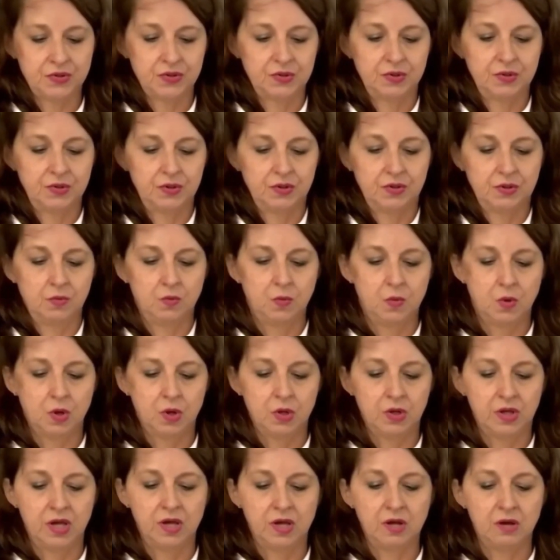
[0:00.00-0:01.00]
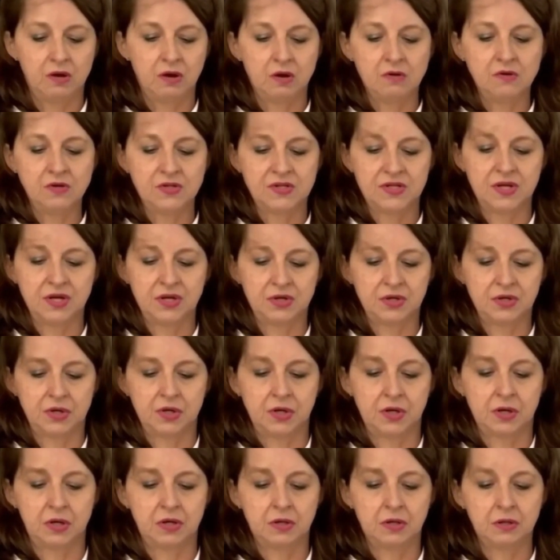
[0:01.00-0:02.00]
I mean, they're not meant to be looking at all
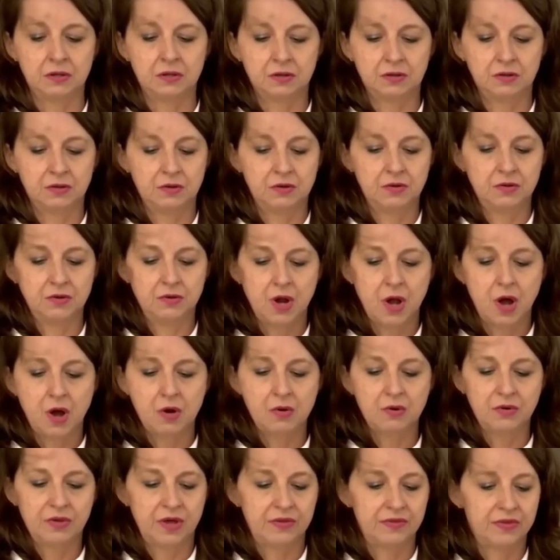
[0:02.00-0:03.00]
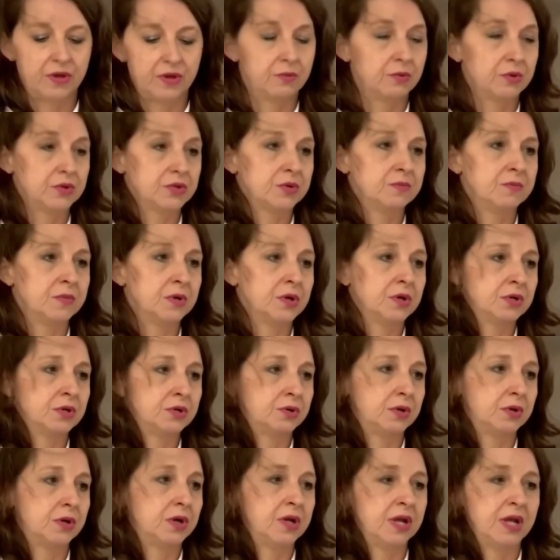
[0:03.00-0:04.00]
of this stuff, but of course they
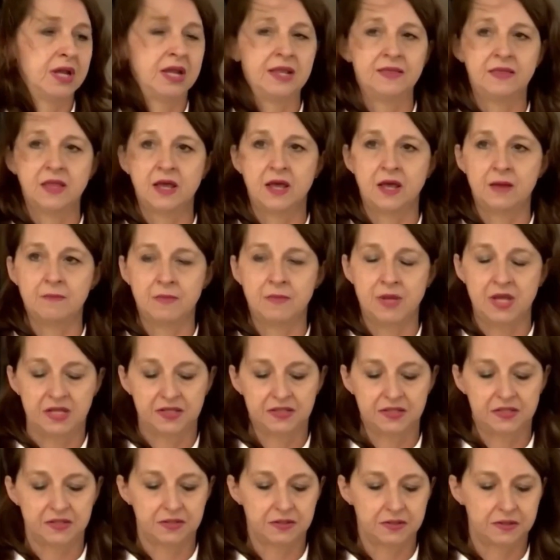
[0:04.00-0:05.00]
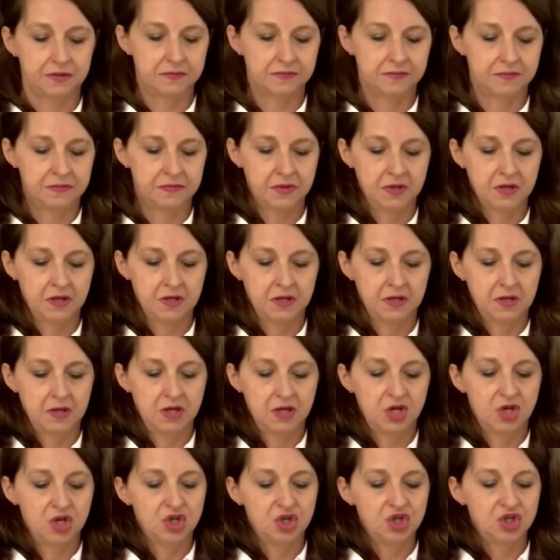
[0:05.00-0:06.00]
hear it. It became almost
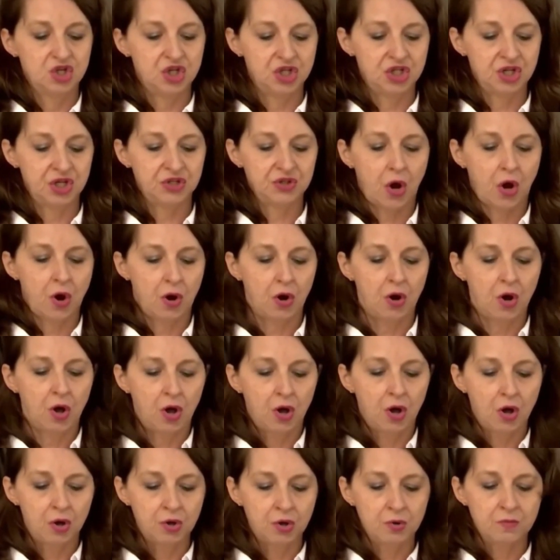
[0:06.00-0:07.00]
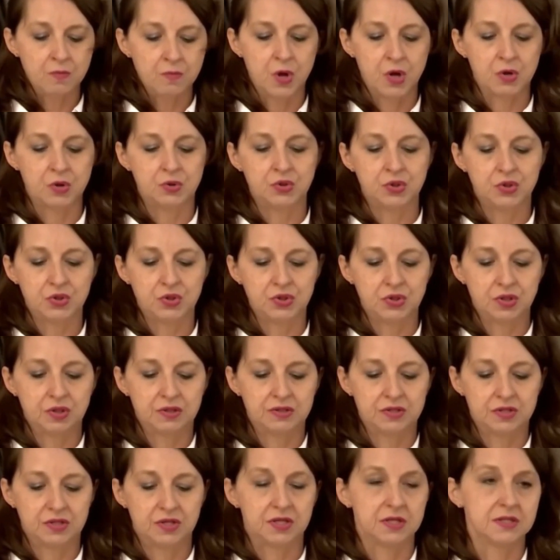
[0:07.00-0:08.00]
impossible for the jury to remain
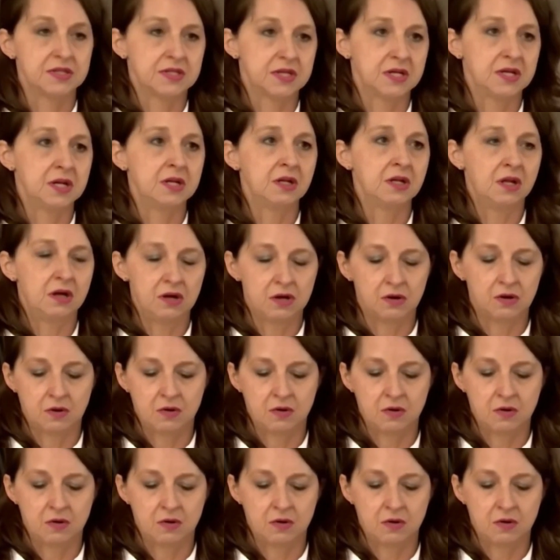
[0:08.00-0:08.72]
unbiased.